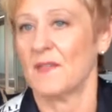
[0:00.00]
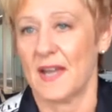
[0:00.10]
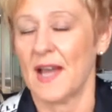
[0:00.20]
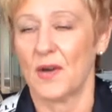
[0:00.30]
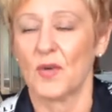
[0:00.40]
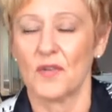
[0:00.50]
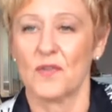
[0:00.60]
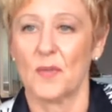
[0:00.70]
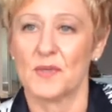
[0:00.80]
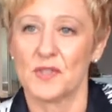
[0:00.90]
are looking
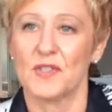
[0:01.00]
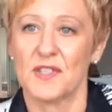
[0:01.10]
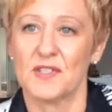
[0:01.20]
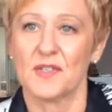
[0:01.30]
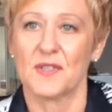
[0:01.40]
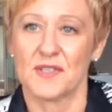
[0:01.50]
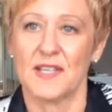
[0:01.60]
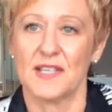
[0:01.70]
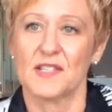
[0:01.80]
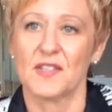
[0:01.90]
for opportunities to
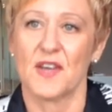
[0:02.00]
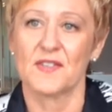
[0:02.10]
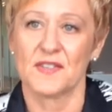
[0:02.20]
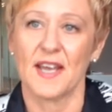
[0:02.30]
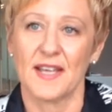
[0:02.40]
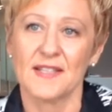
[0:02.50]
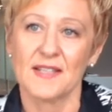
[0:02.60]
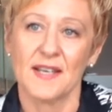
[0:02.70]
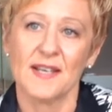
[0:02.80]
extend into those states.